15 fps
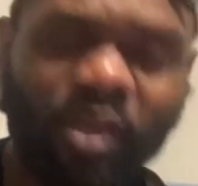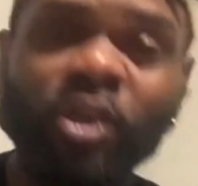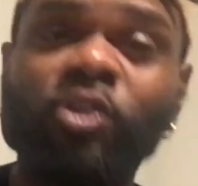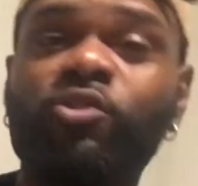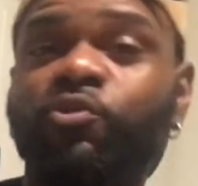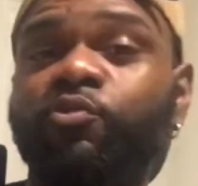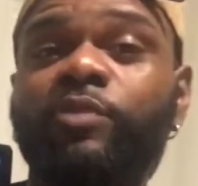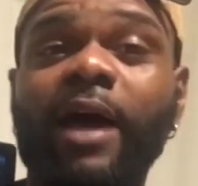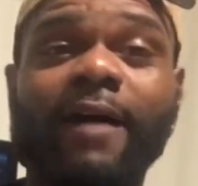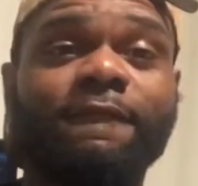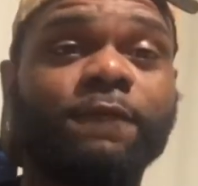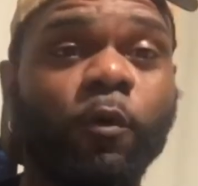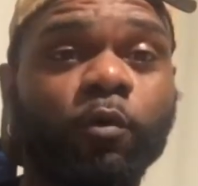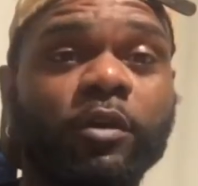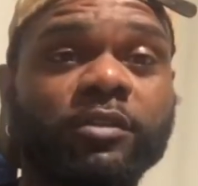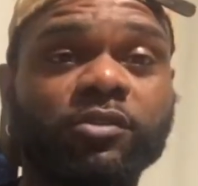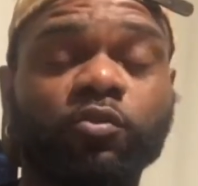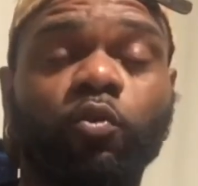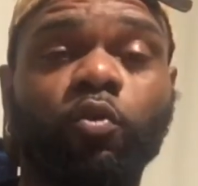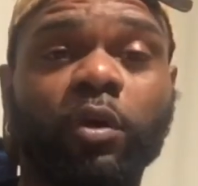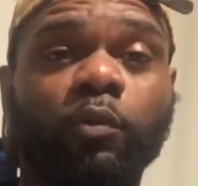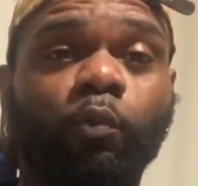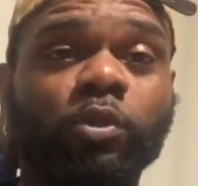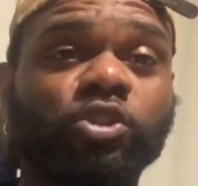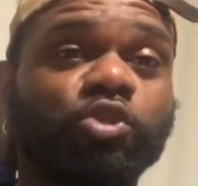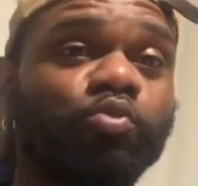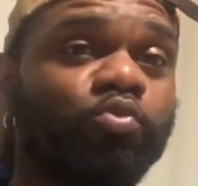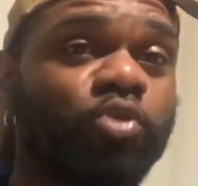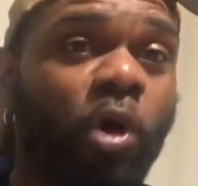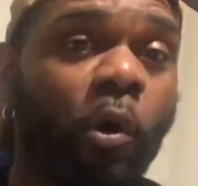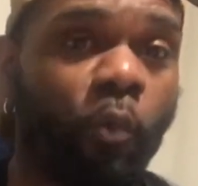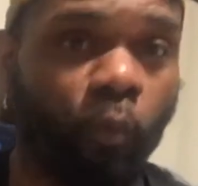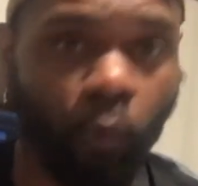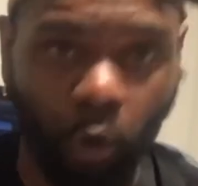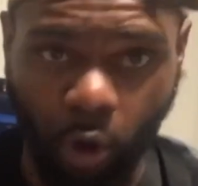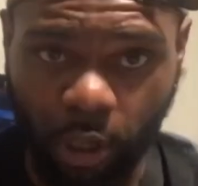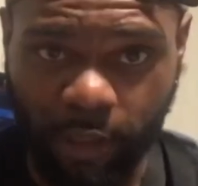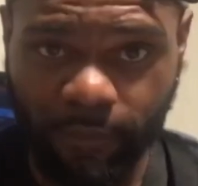Do not focus on what you don't want.